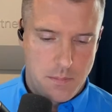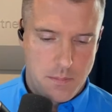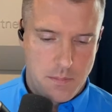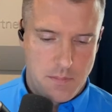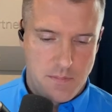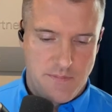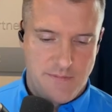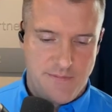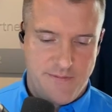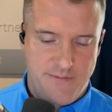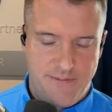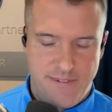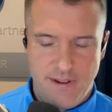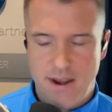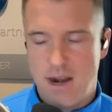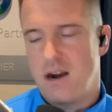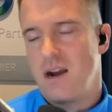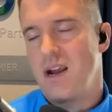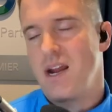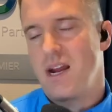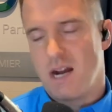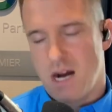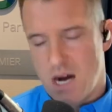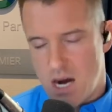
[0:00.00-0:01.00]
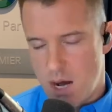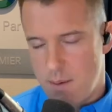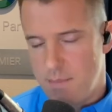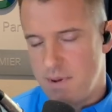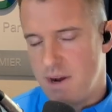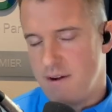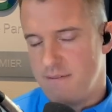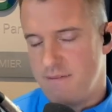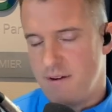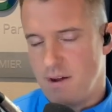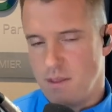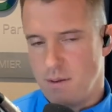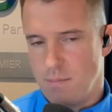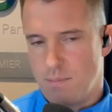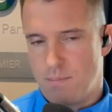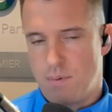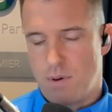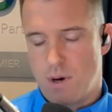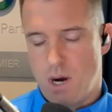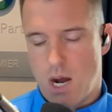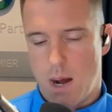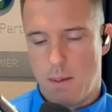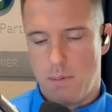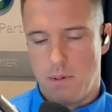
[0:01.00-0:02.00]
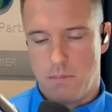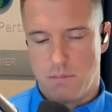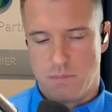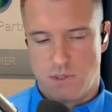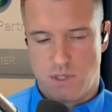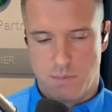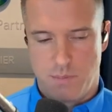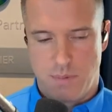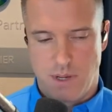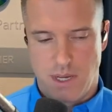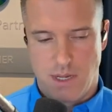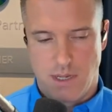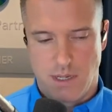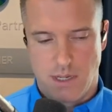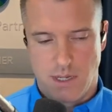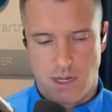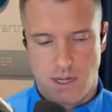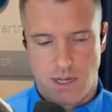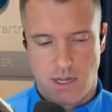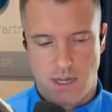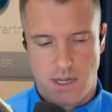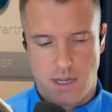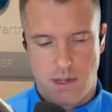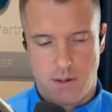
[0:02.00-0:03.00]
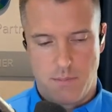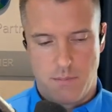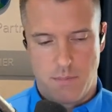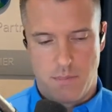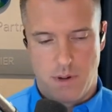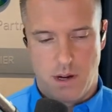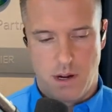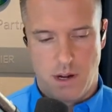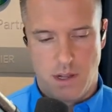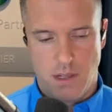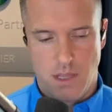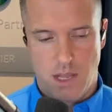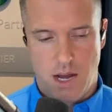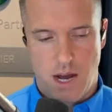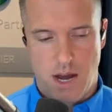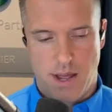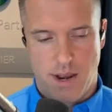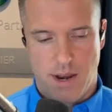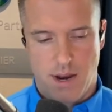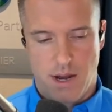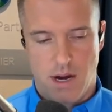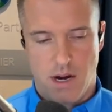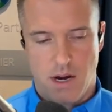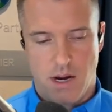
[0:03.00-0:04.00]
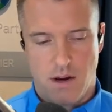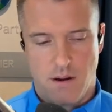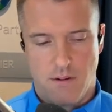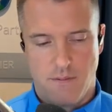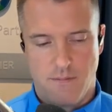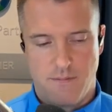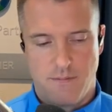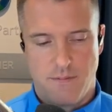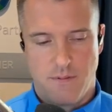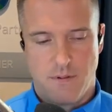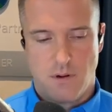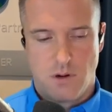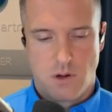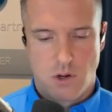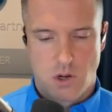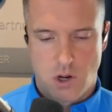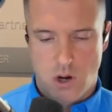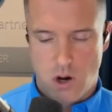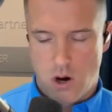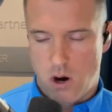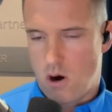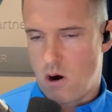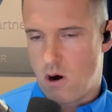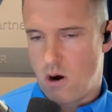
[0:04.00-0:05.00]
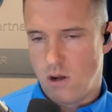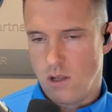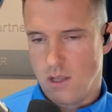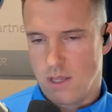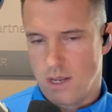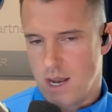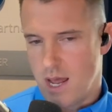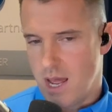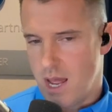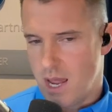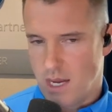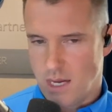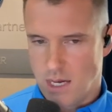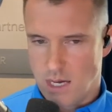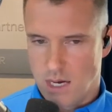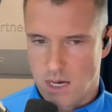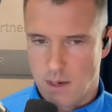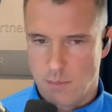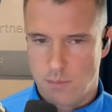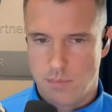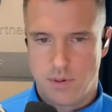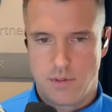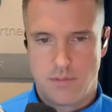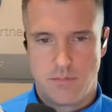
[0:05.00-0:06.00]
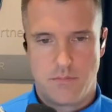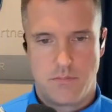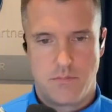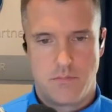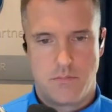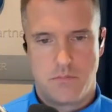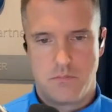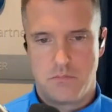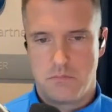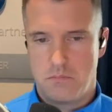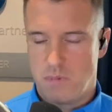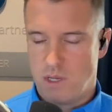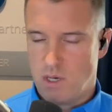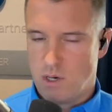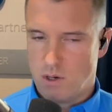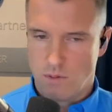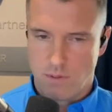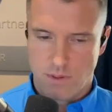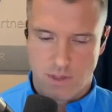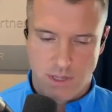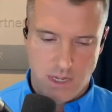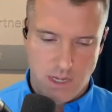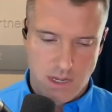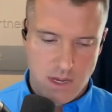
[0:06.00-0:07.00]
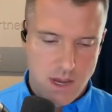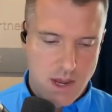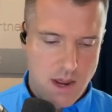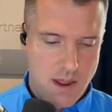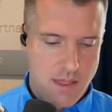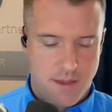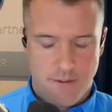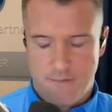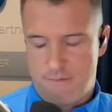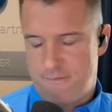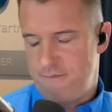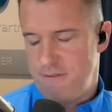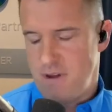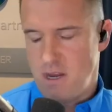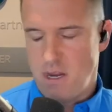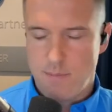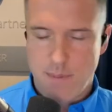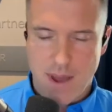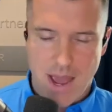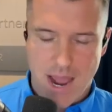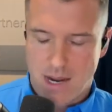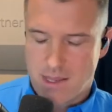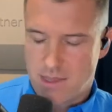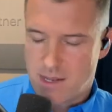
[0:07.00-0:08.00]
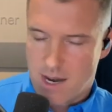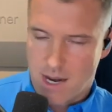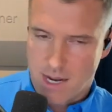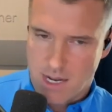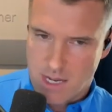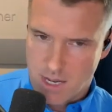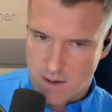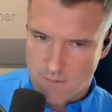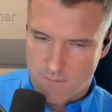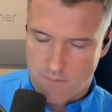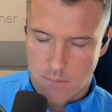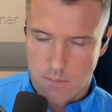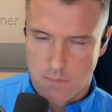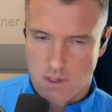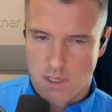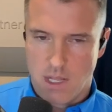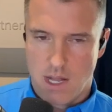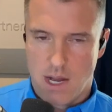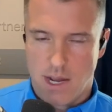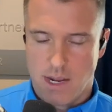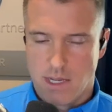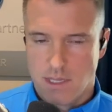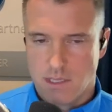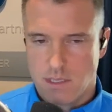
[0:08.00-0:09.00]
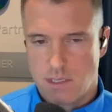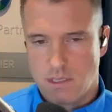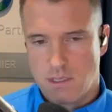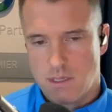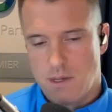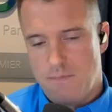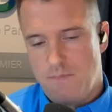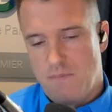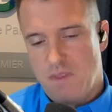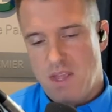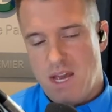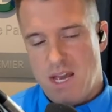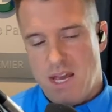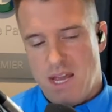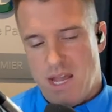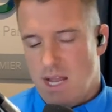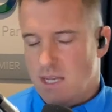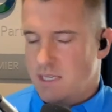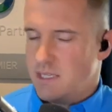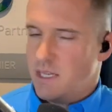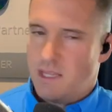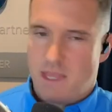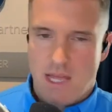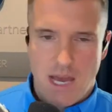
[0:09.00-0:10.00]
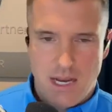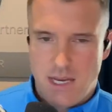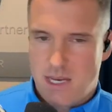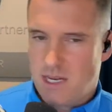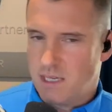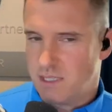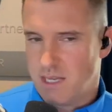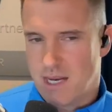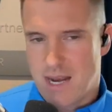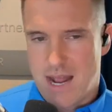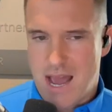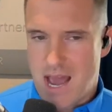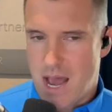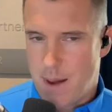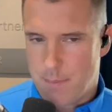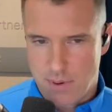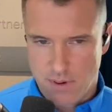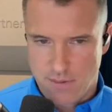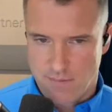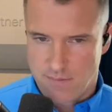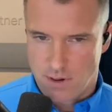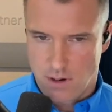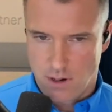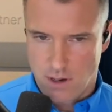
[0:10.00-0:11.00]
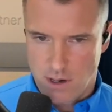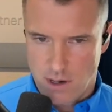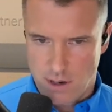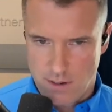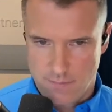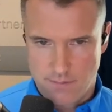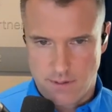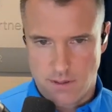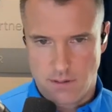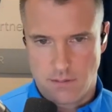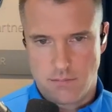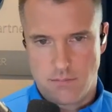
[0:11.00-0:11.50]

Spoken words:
very common, I find the problem to be a lot of call and hang up. The feedback that I get from clients is that doesn't happen very often.